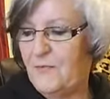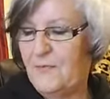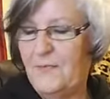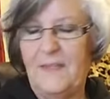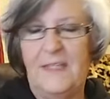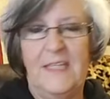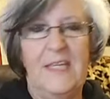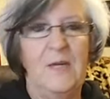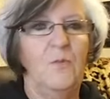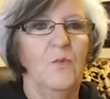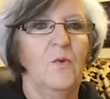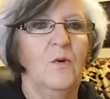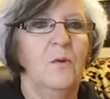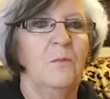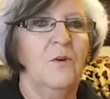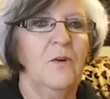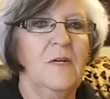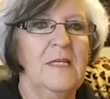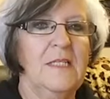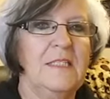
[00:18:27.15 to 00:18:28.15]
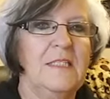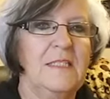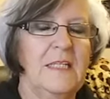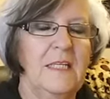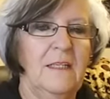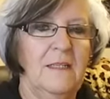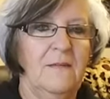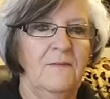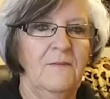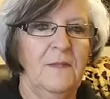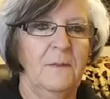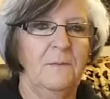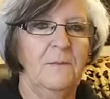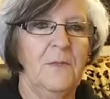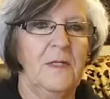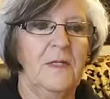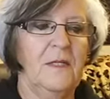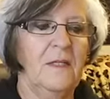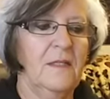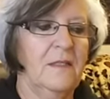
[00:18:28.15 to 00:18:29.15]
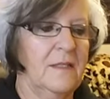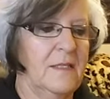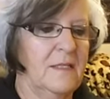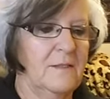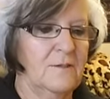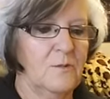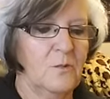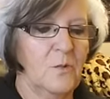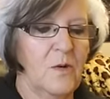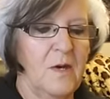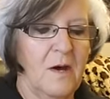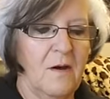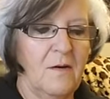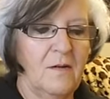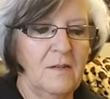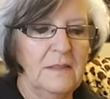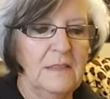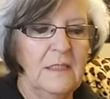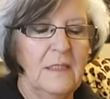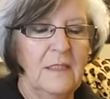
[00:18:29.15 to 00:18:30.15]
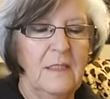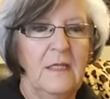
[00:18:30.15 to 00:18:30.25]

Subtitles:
the warmer and scent of the month as well.